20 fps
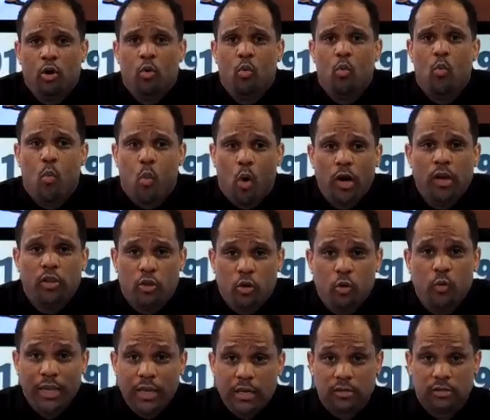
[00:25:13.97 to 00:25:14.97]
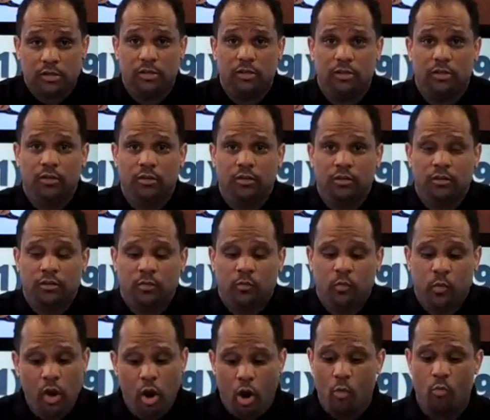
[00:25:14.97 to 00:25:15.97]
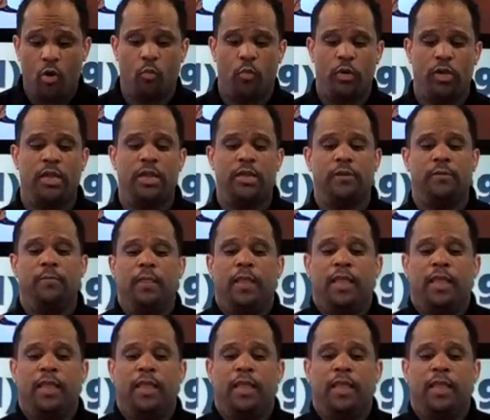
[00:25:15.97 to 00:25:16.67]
what you eat. We are what we eat.